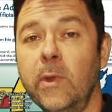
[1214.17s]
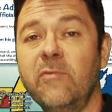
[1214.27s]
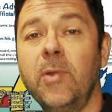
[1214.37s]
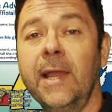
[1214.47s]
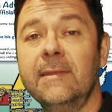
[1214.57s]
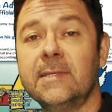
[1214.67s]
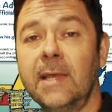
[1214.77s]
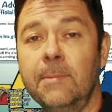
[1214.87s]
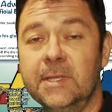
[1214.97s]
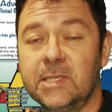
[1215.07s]
We've played this
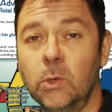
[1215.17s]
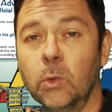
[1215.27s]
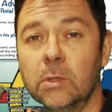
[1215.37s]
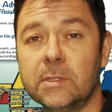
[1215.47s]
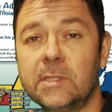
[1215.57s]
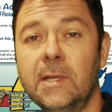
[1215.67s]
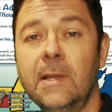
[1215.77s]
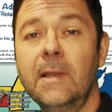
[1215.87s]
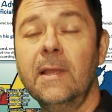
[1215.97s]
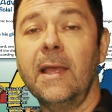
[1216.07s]
game in schools,
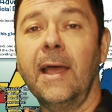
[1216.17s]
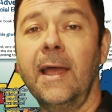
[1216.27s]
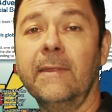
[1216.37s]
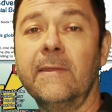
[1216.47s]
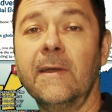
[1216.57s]
and